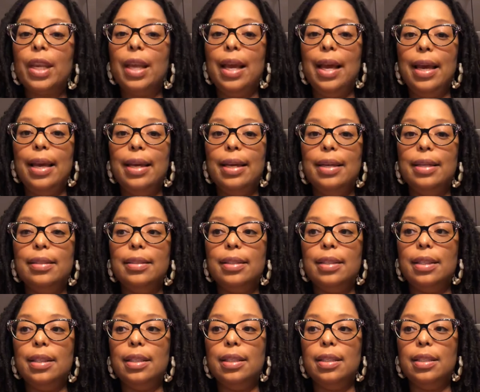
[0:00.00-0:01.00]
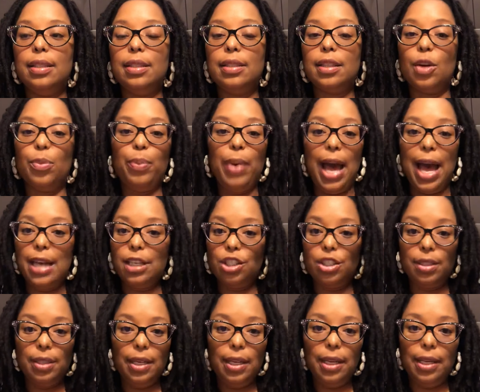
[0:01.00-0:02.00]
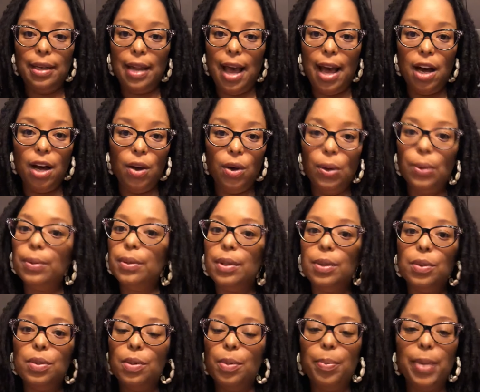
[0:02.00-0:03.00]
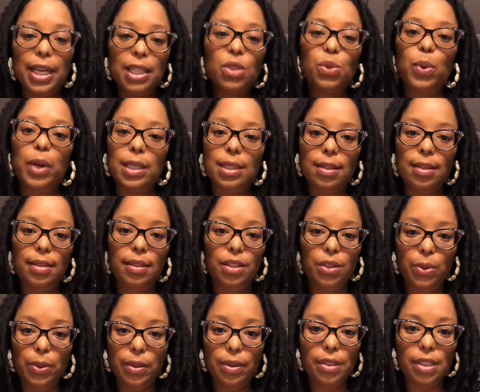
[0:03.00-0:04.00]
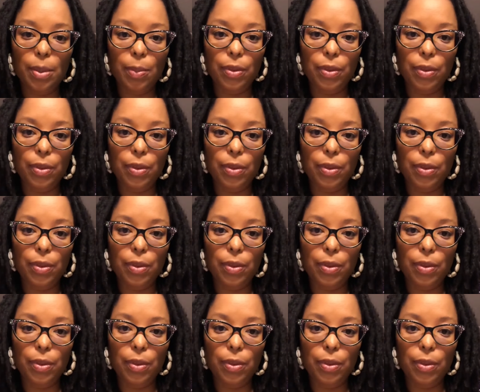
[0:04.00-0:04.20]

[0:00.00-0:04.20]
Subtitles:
and is compassionate in how the best ways to deal with some